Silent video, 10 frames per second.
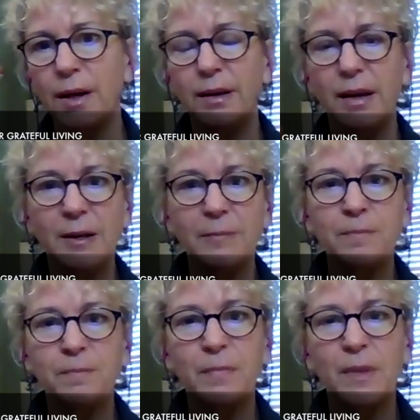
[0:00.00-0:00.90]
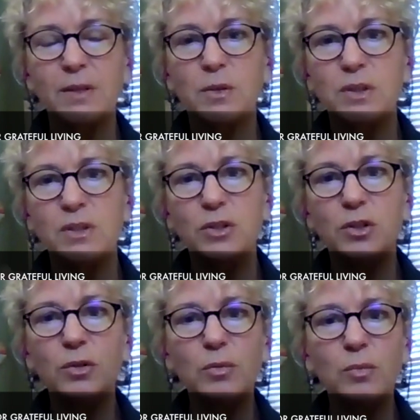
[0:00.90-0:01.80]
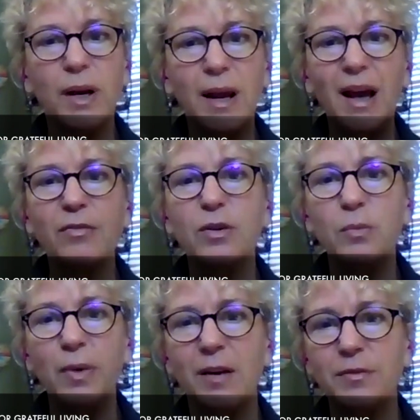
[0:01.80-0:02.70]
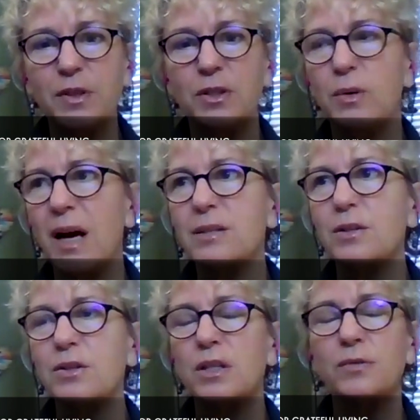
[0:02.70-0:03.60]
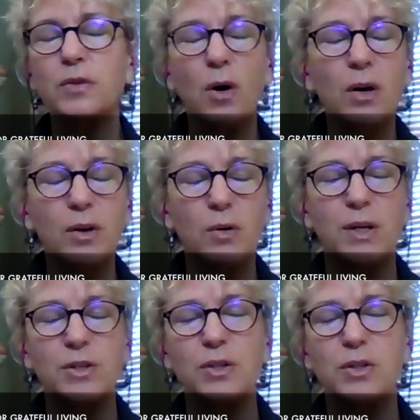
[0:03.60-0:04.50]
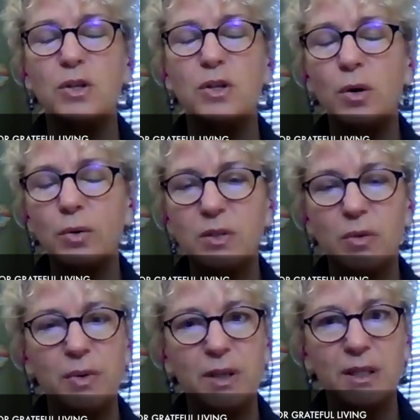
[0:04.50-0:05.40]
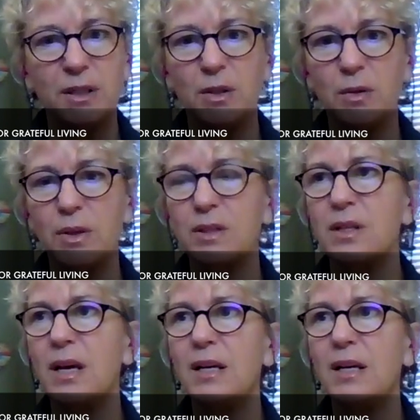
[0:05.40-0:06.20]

And so do whatever we have to do, ask ourselves all the questions, notice what we need to notice